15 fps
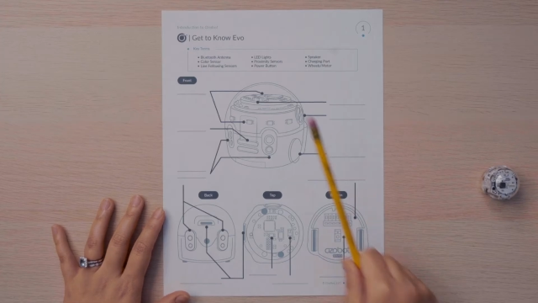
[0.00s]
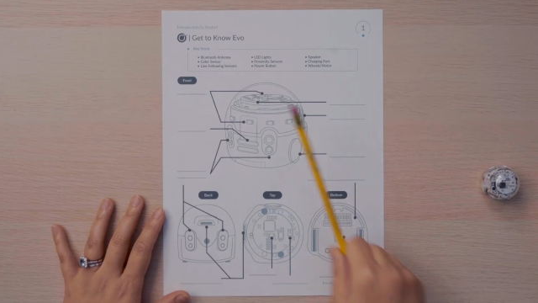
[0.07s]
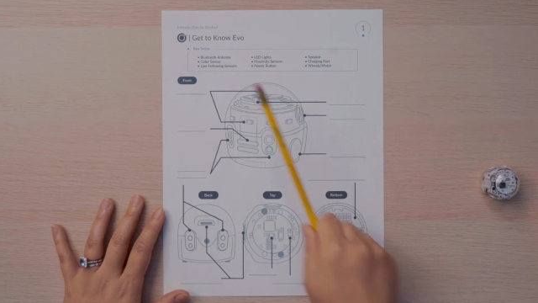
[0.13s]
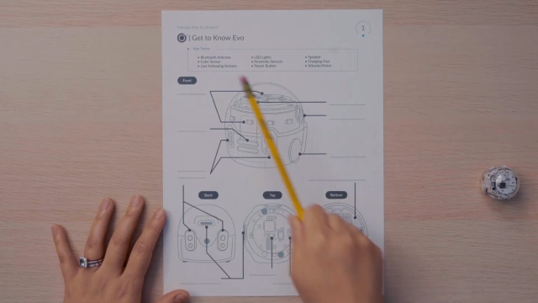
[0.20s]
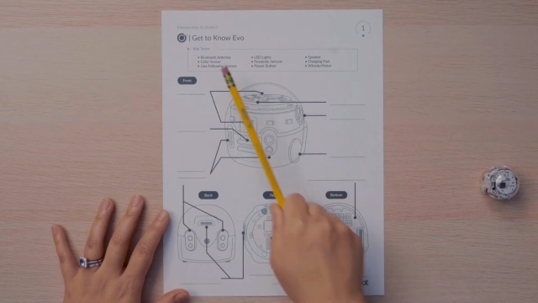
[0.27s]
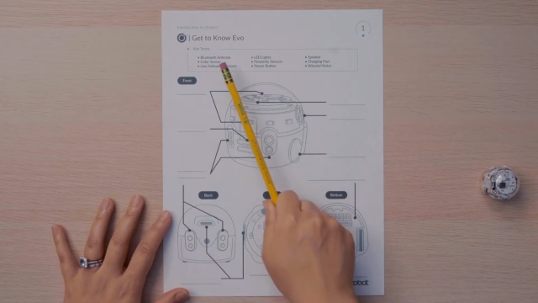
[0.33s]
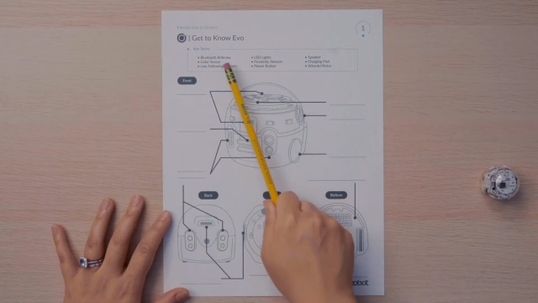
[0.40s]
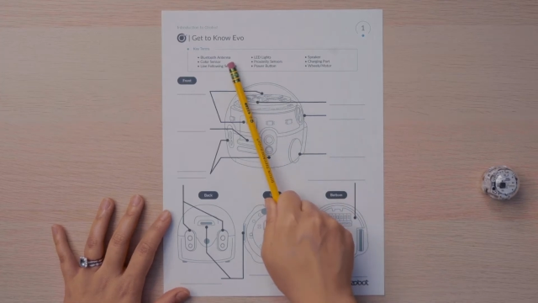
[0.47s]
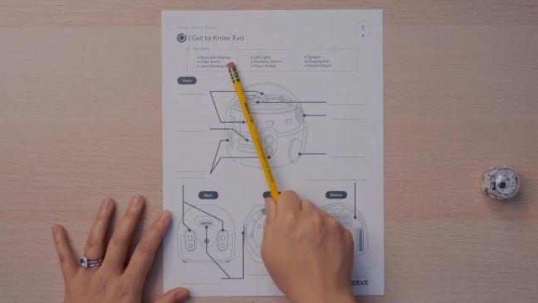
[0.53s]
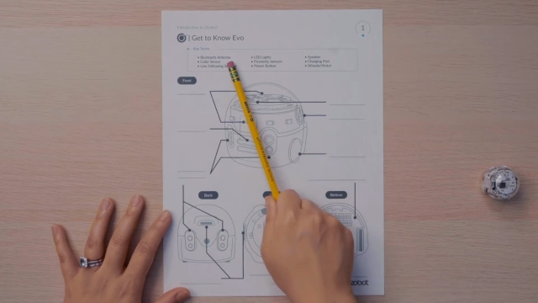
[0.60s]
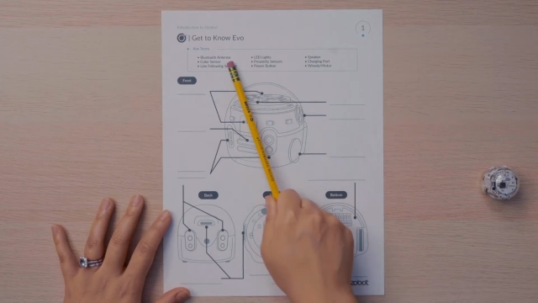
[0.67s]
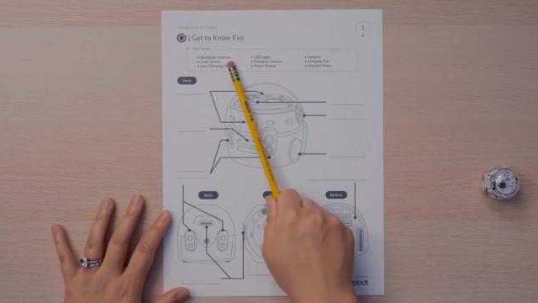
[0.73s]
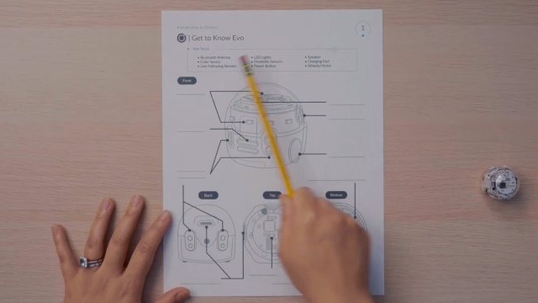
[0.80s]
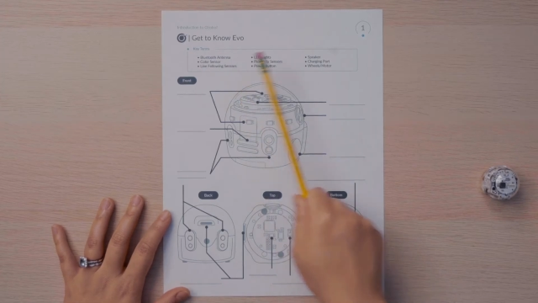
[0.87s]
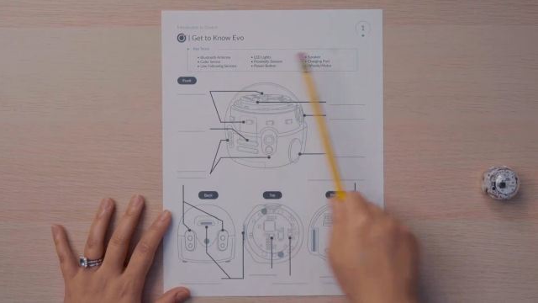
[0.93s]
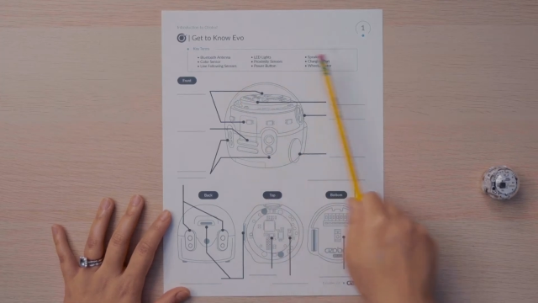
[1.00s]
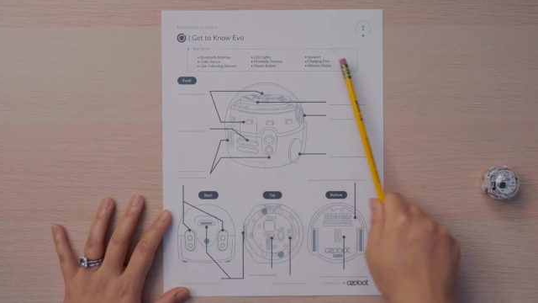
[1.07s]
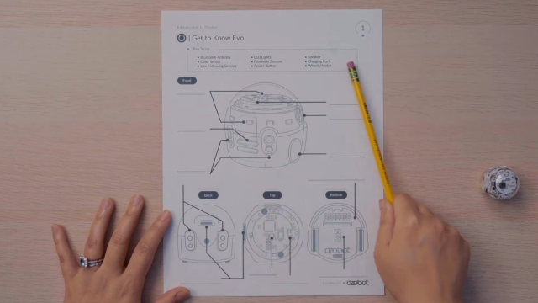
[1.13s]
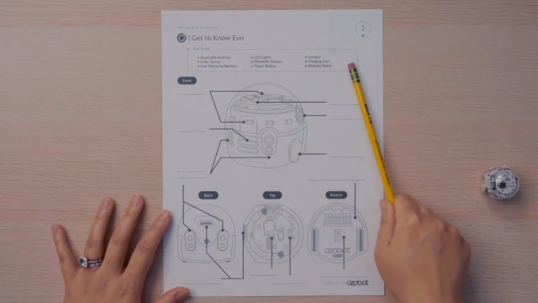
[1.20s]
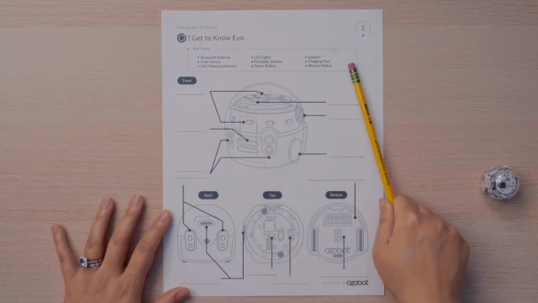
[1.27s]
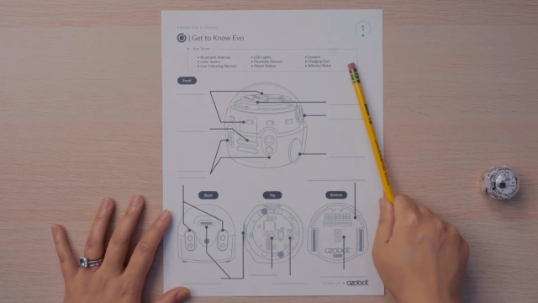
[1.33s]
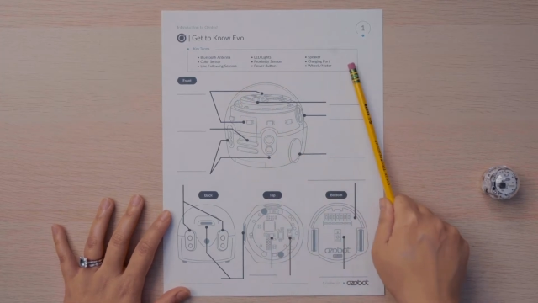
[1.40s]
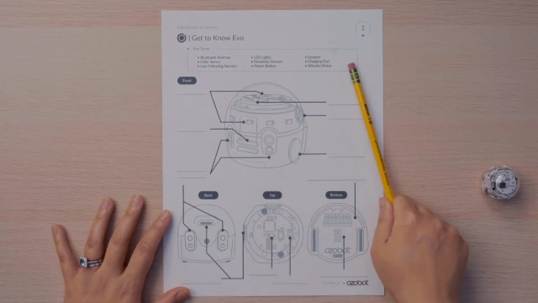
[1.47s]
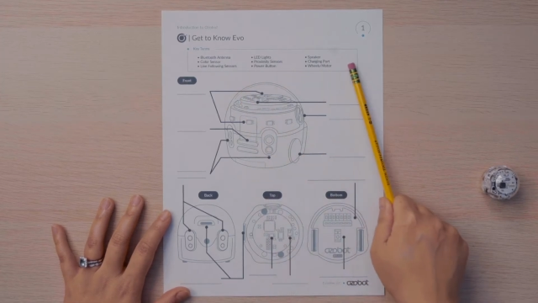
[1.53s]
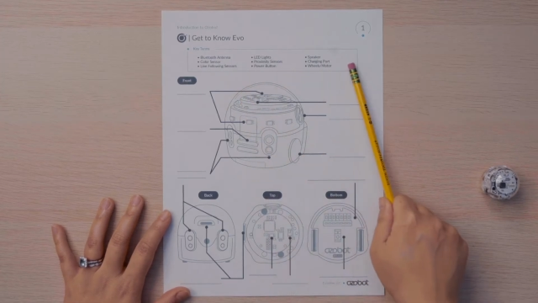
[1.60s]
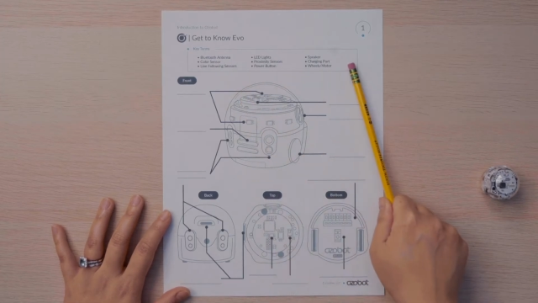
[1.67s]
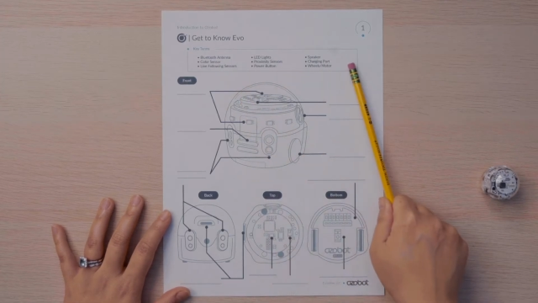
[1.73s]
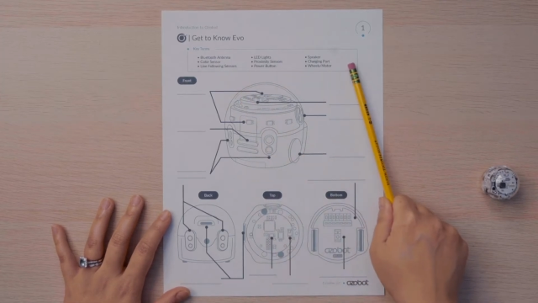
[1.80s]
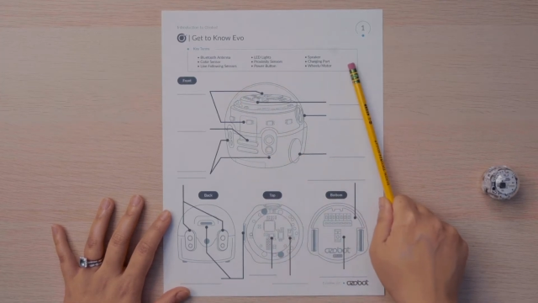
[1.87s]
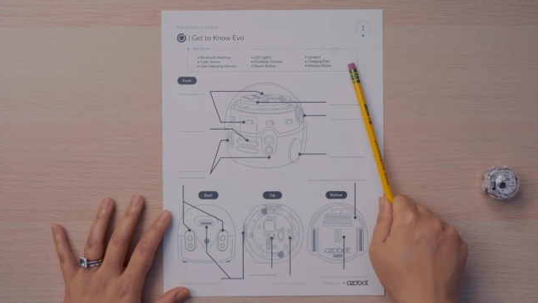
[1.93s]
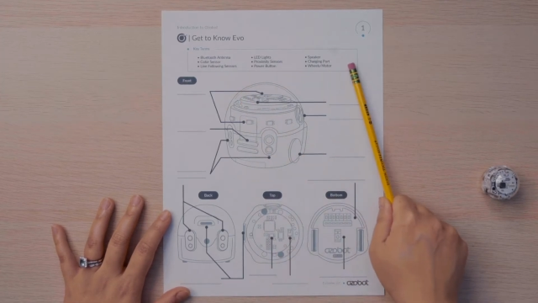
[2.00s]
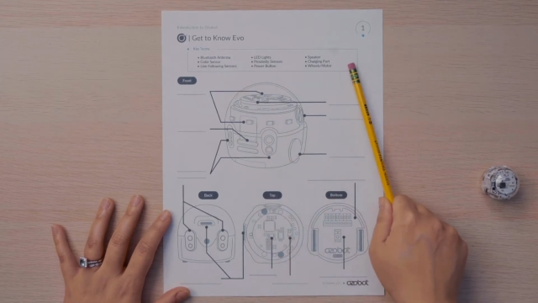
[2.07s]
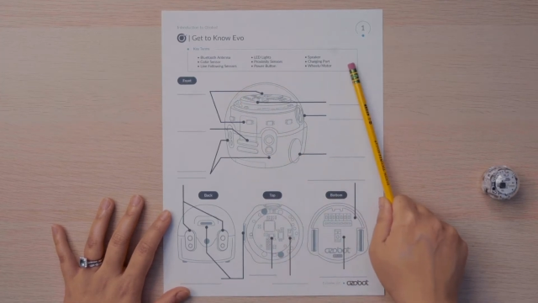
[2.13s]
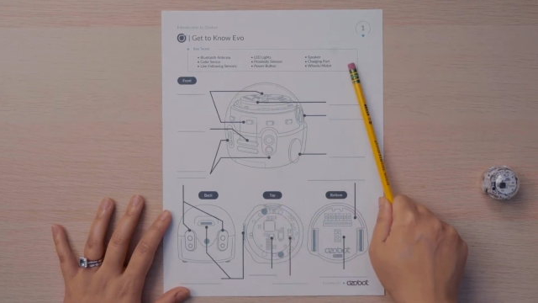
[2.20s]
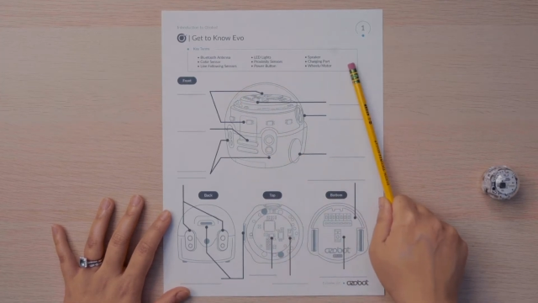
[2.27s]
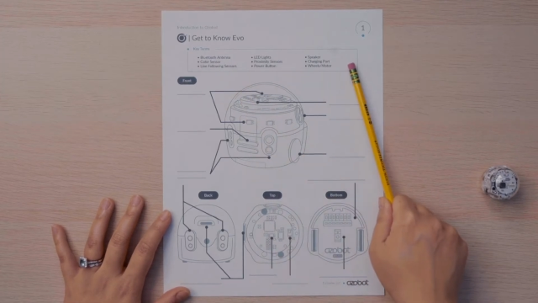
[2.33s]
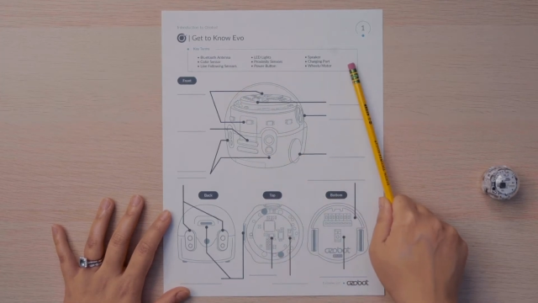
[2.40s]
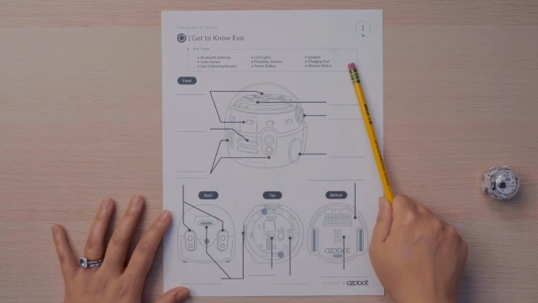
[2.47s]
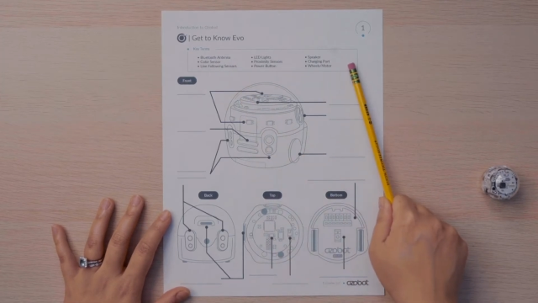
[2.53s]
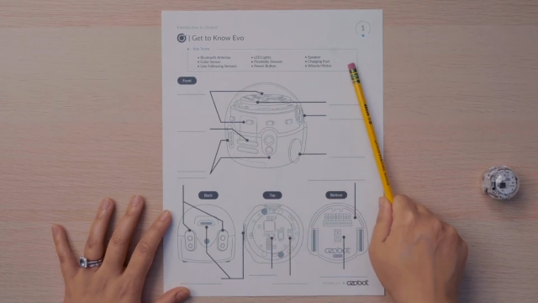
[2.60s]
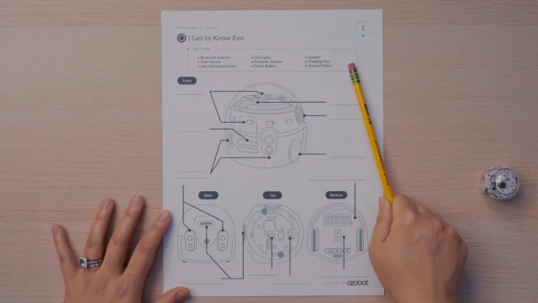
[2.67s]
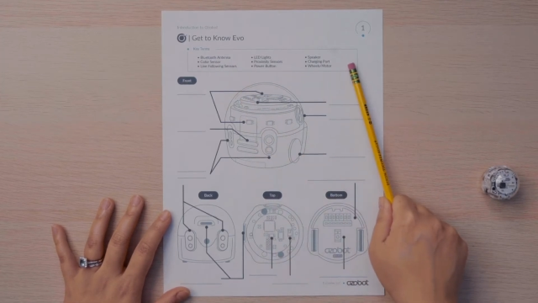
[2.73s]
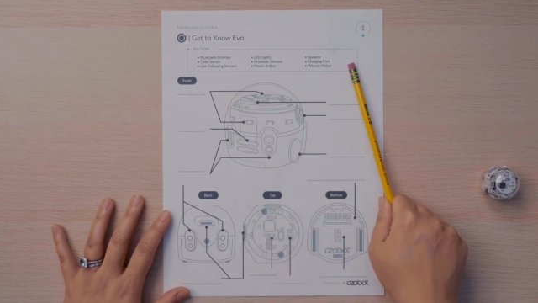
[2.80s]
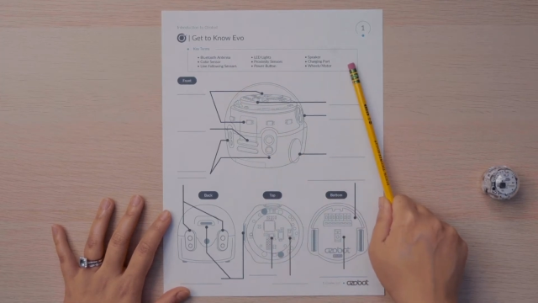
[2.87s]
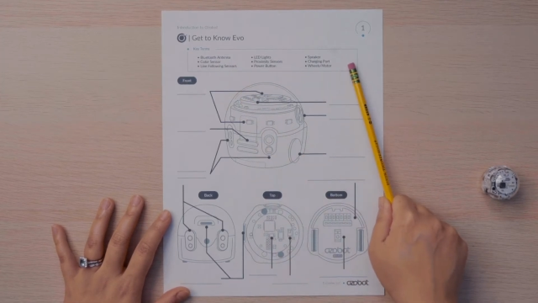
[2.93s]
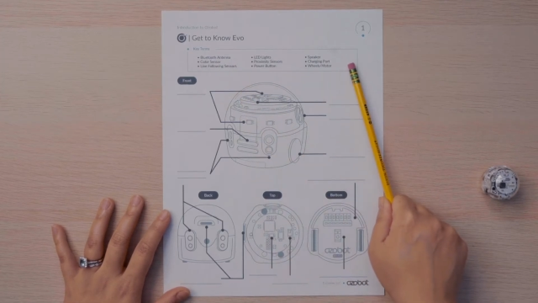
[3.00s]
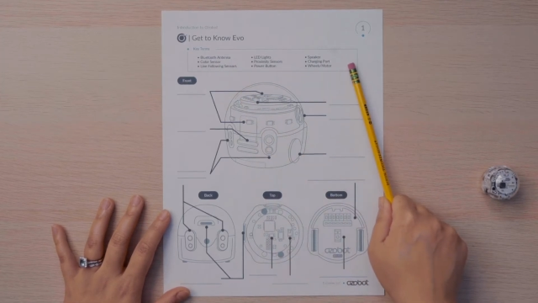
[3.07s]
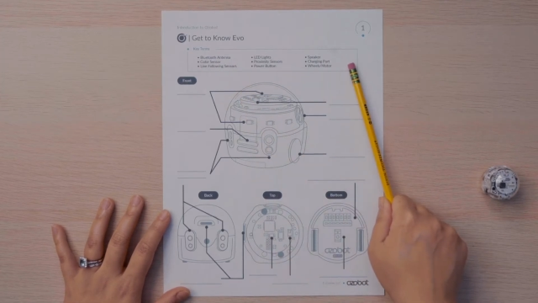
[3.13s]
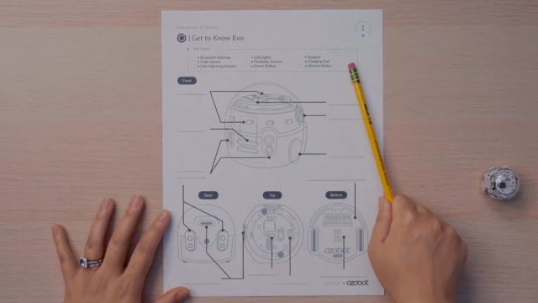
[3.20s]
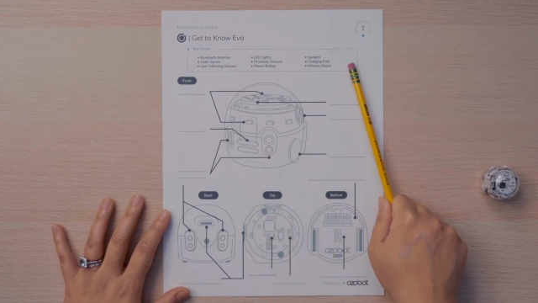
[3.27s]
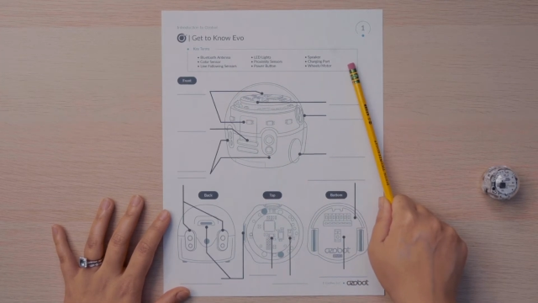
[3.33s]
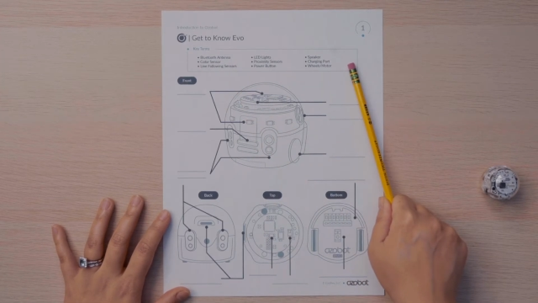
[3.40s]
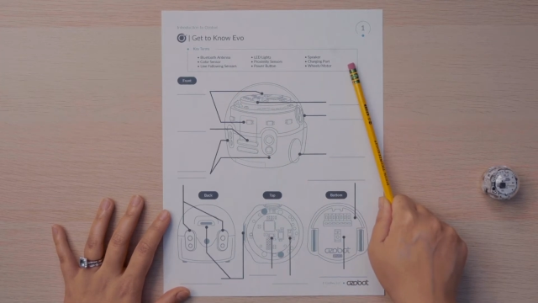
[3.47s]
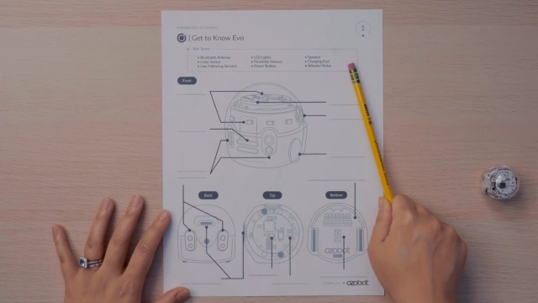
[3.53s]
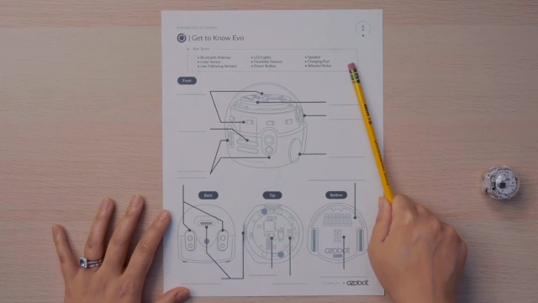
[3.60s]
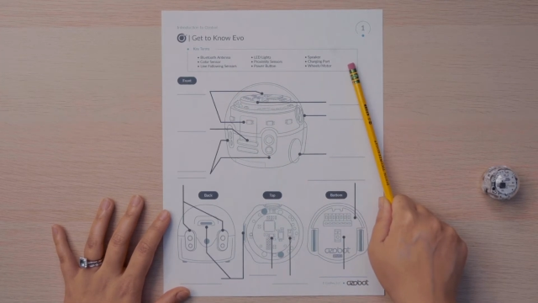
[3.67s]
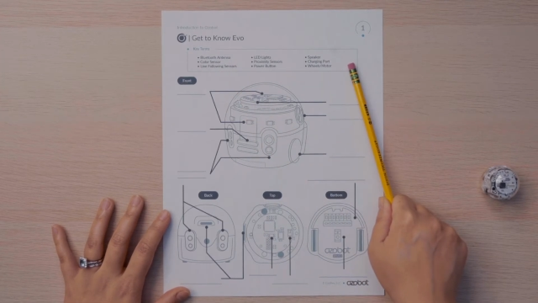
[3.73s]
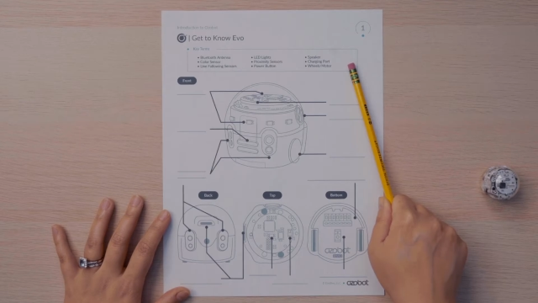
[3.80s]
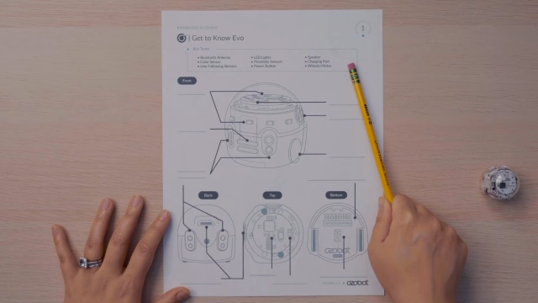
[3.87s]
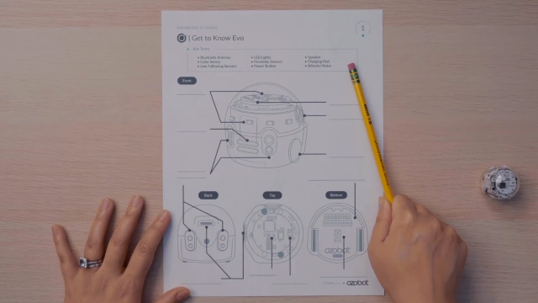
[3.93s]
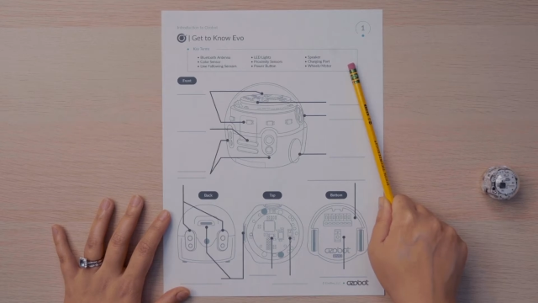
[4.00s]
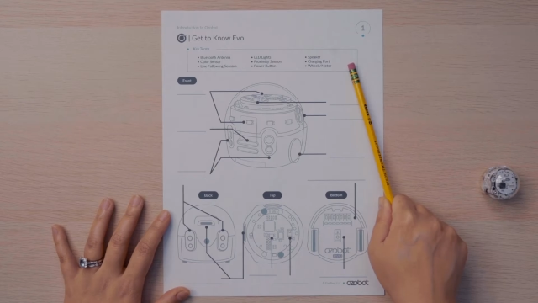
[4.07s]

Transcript: [unreadable: no face in view]